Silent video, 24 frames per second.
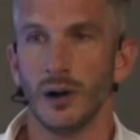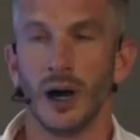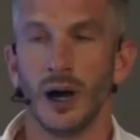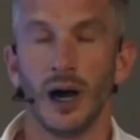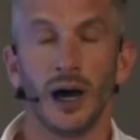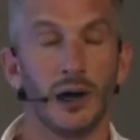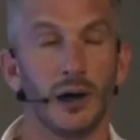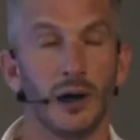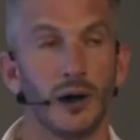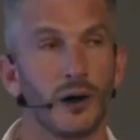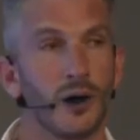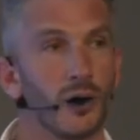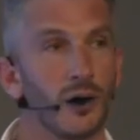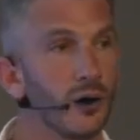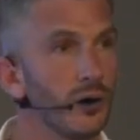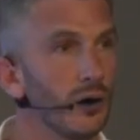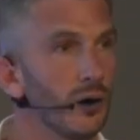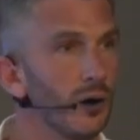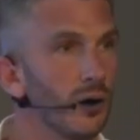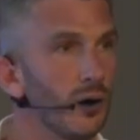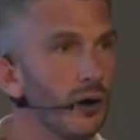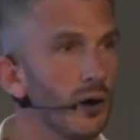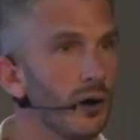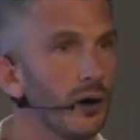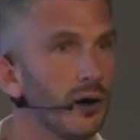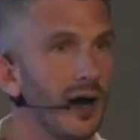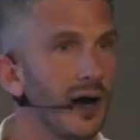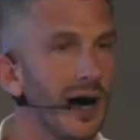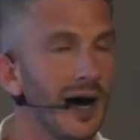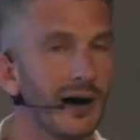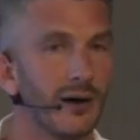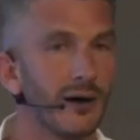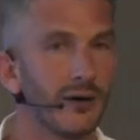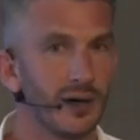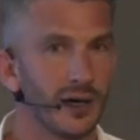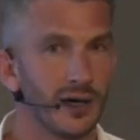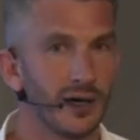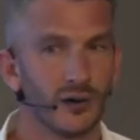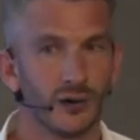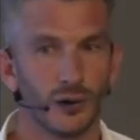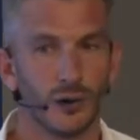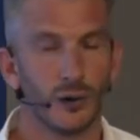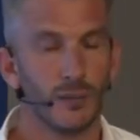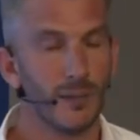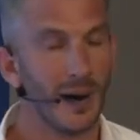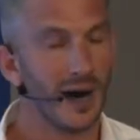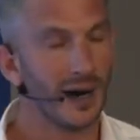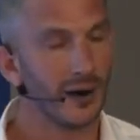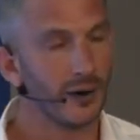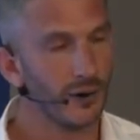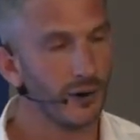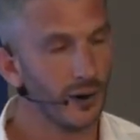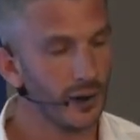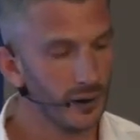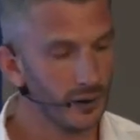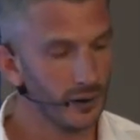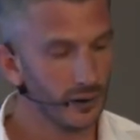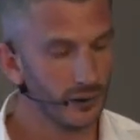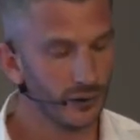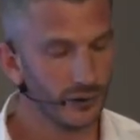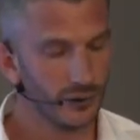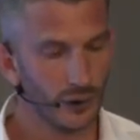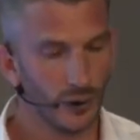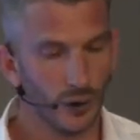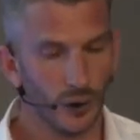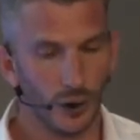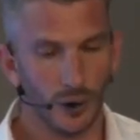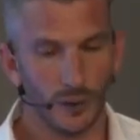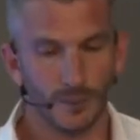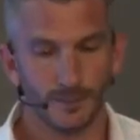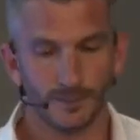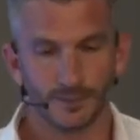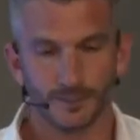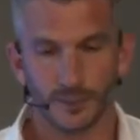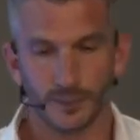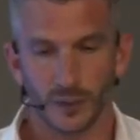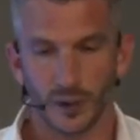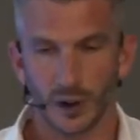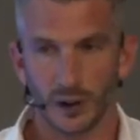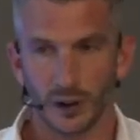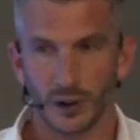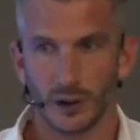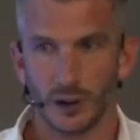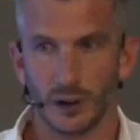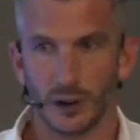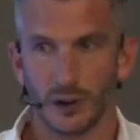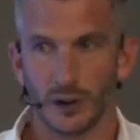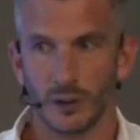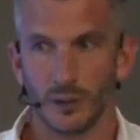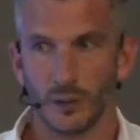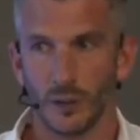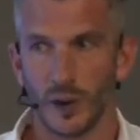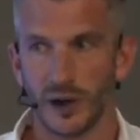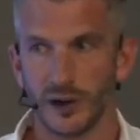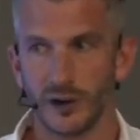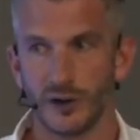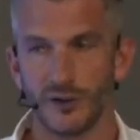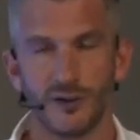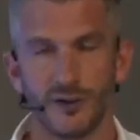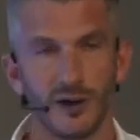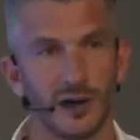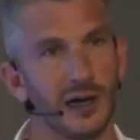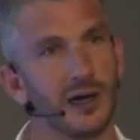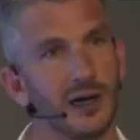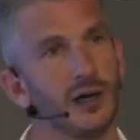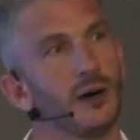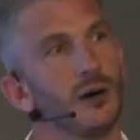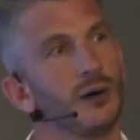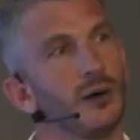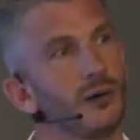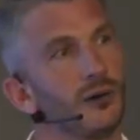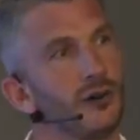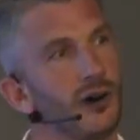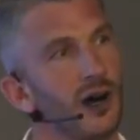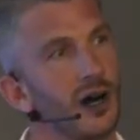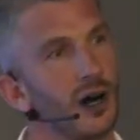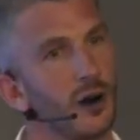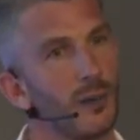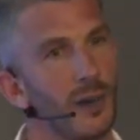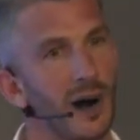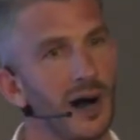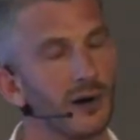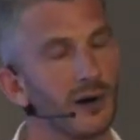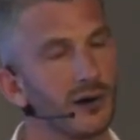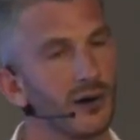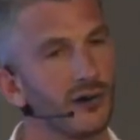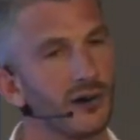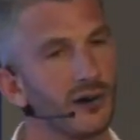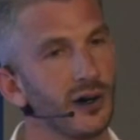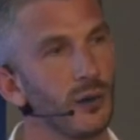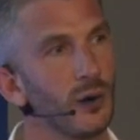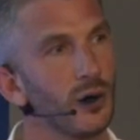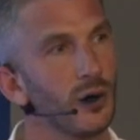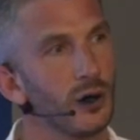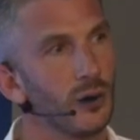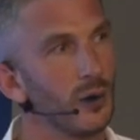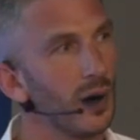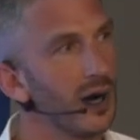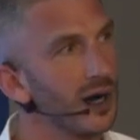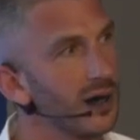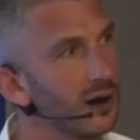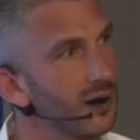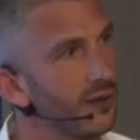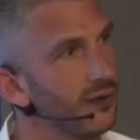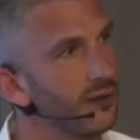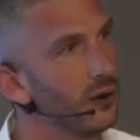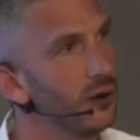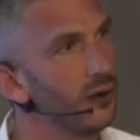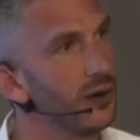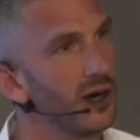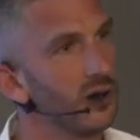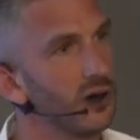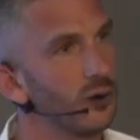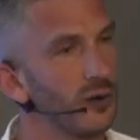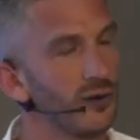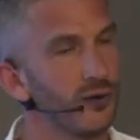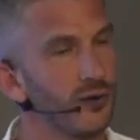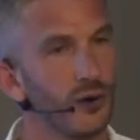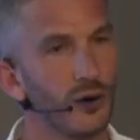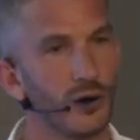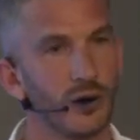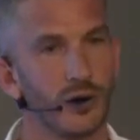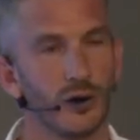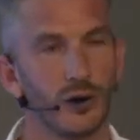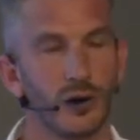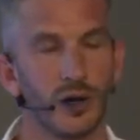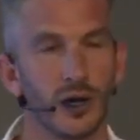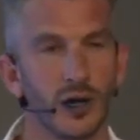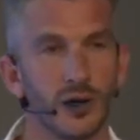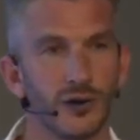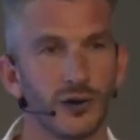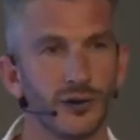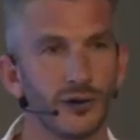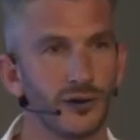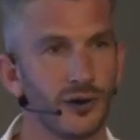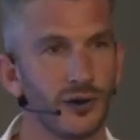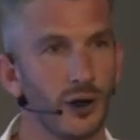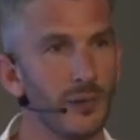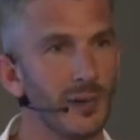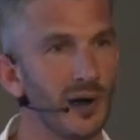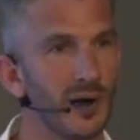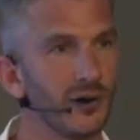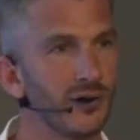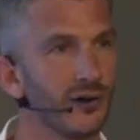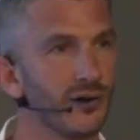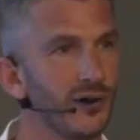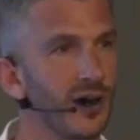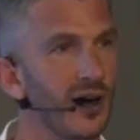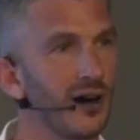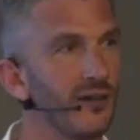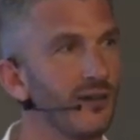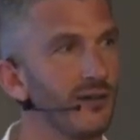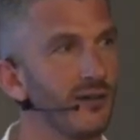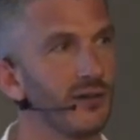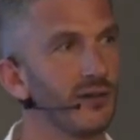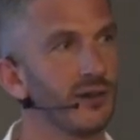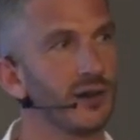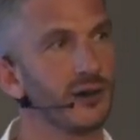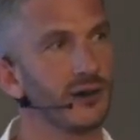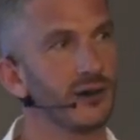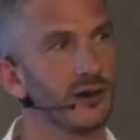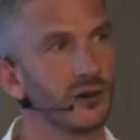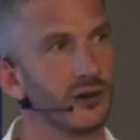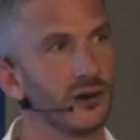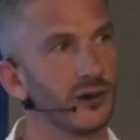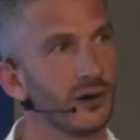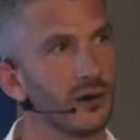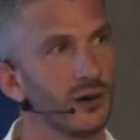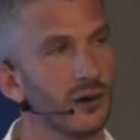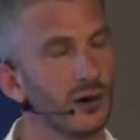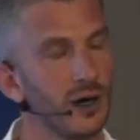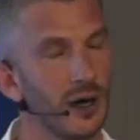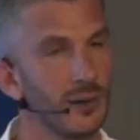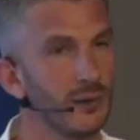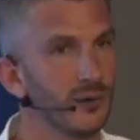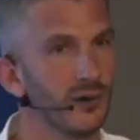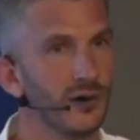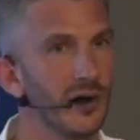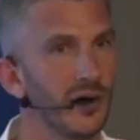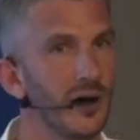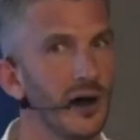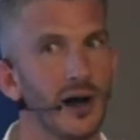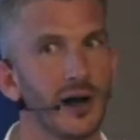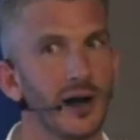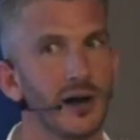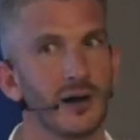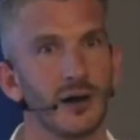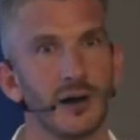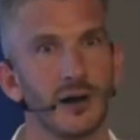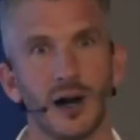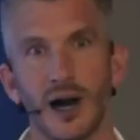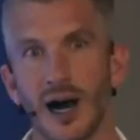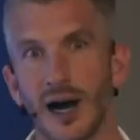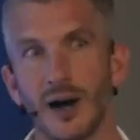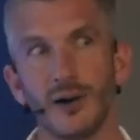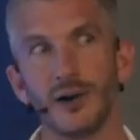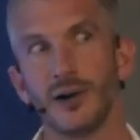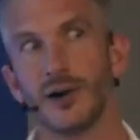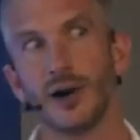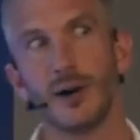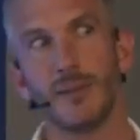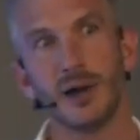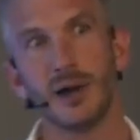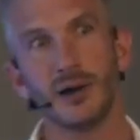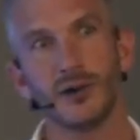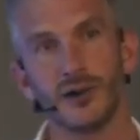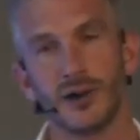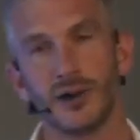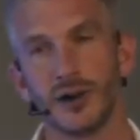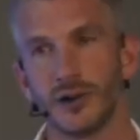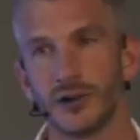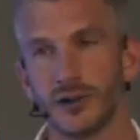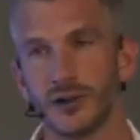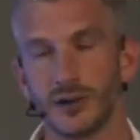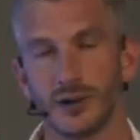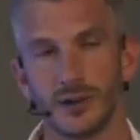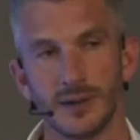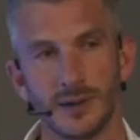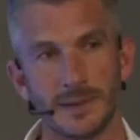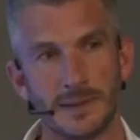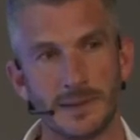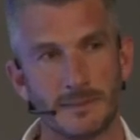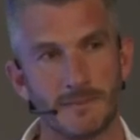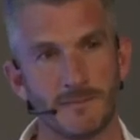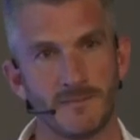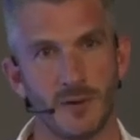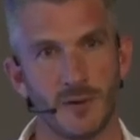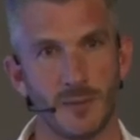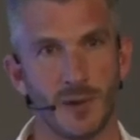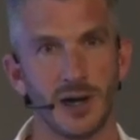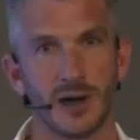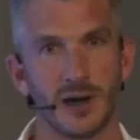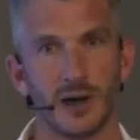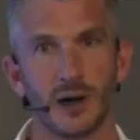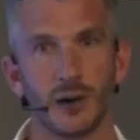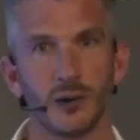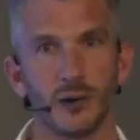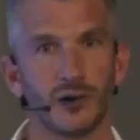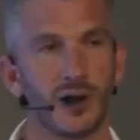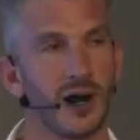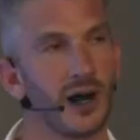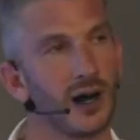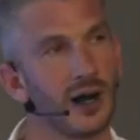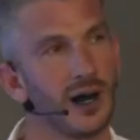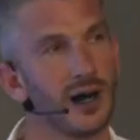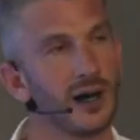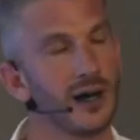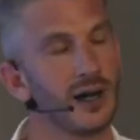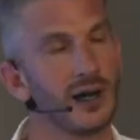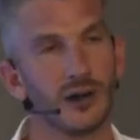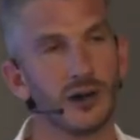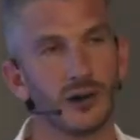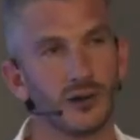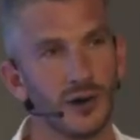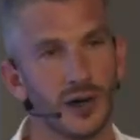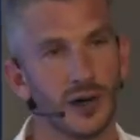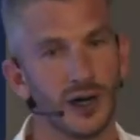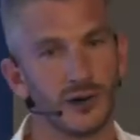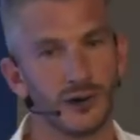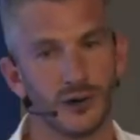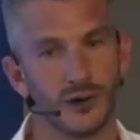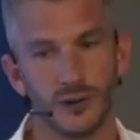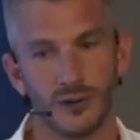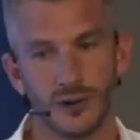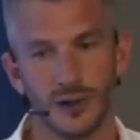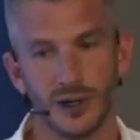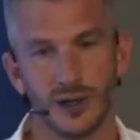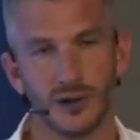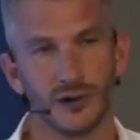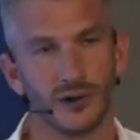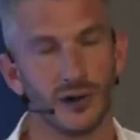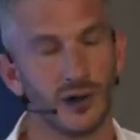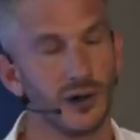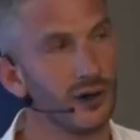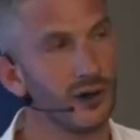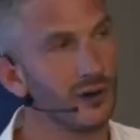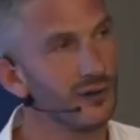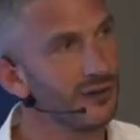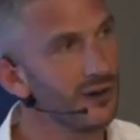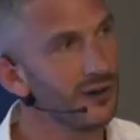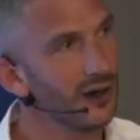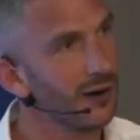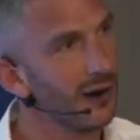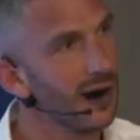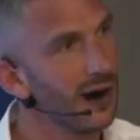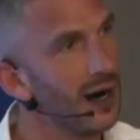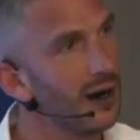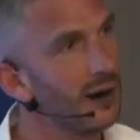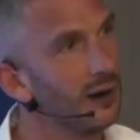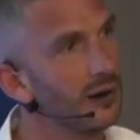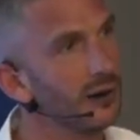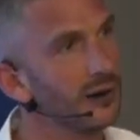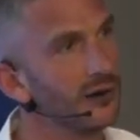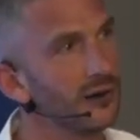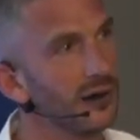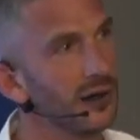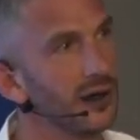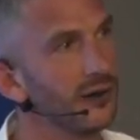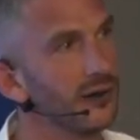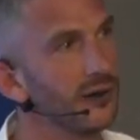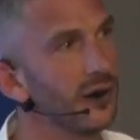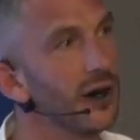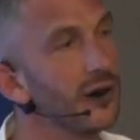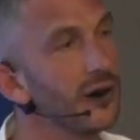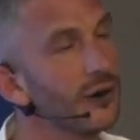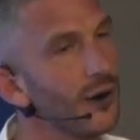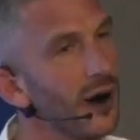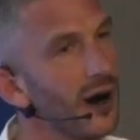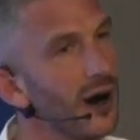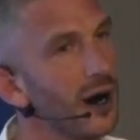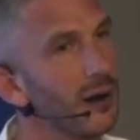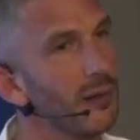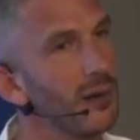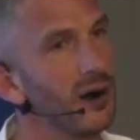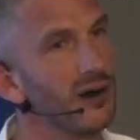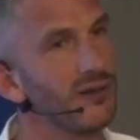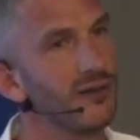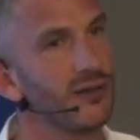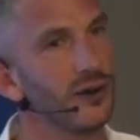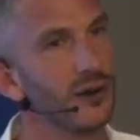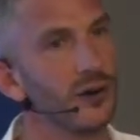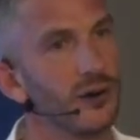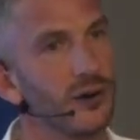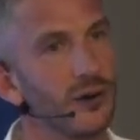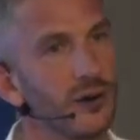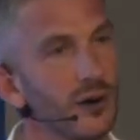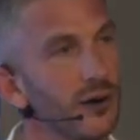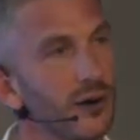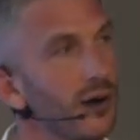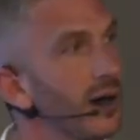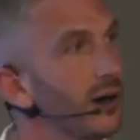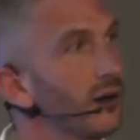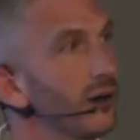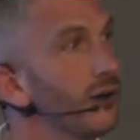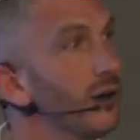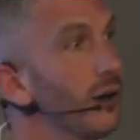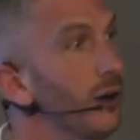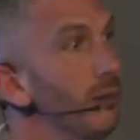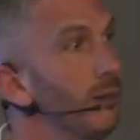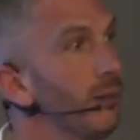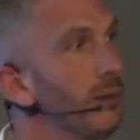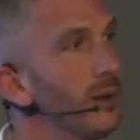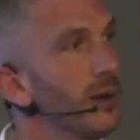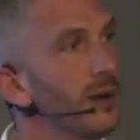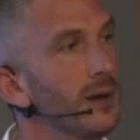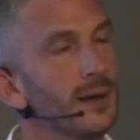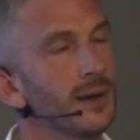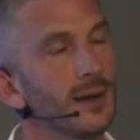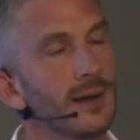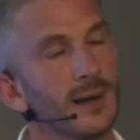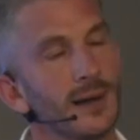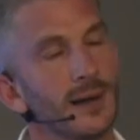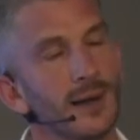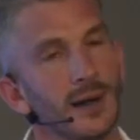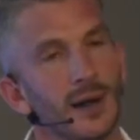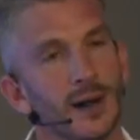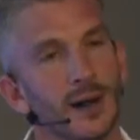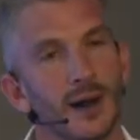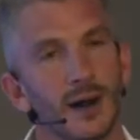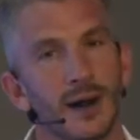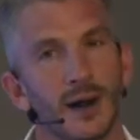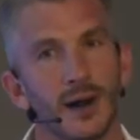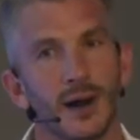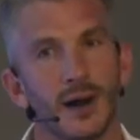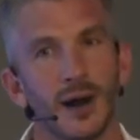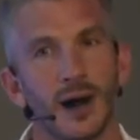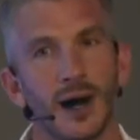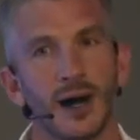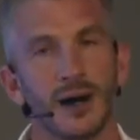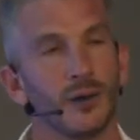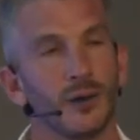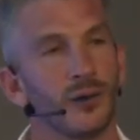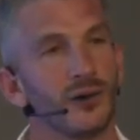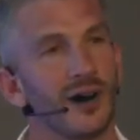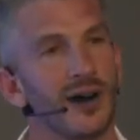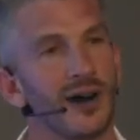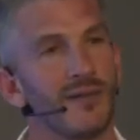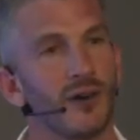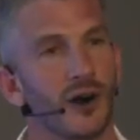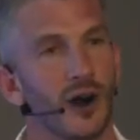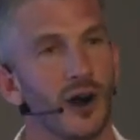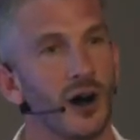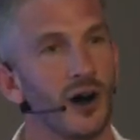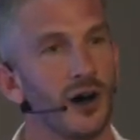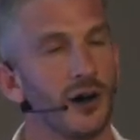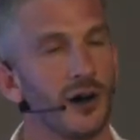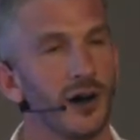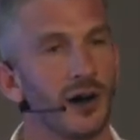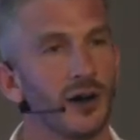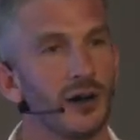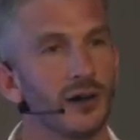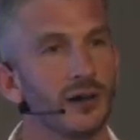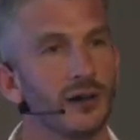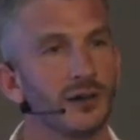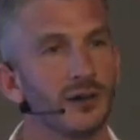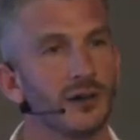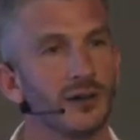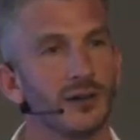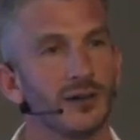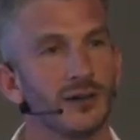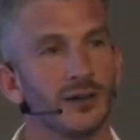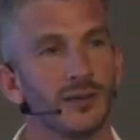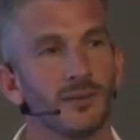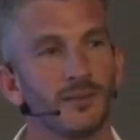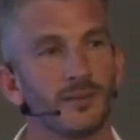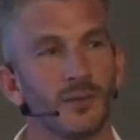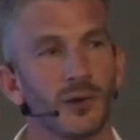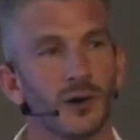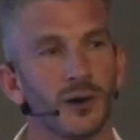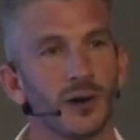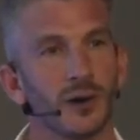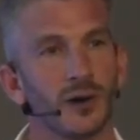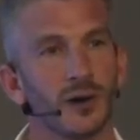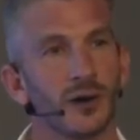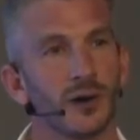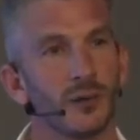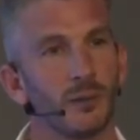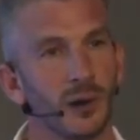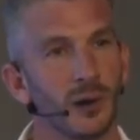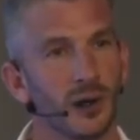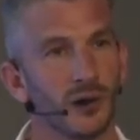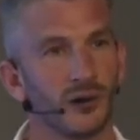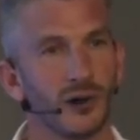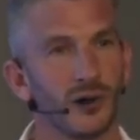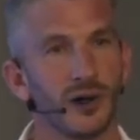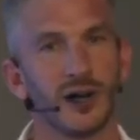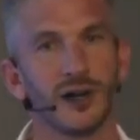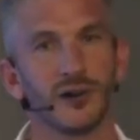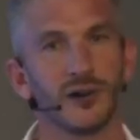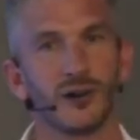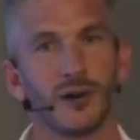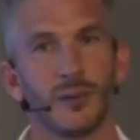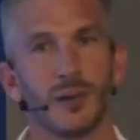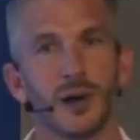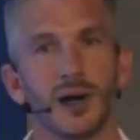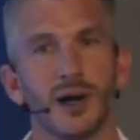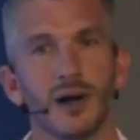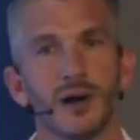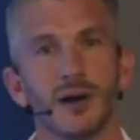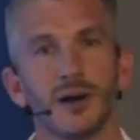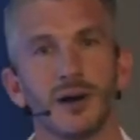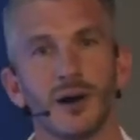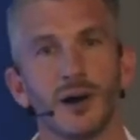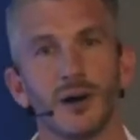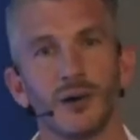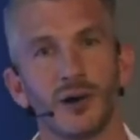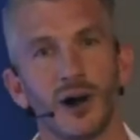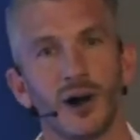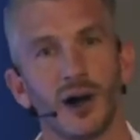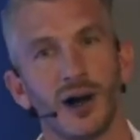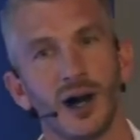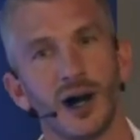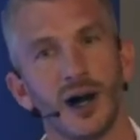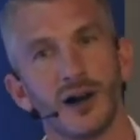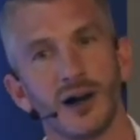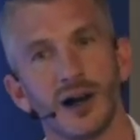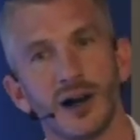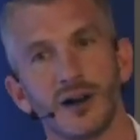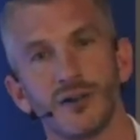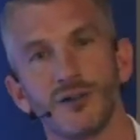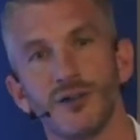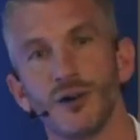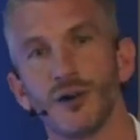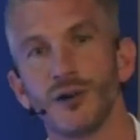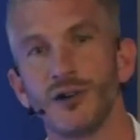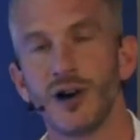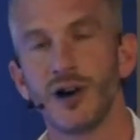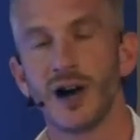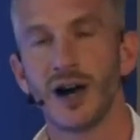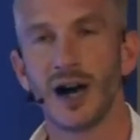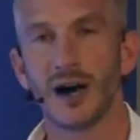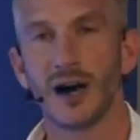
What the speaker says: and look at your calories or macros, or when you feel ill, check back to see what you ate the few days before, you'll learn so much stuff. It just comes to light. You're like, how did I miss this? For me, I was getting headaches for like 2 years and I couldn't figure it out until I started tracking my food. Thanks, Dom. And it was avocado. Because of the histamine, I was getting a headache 48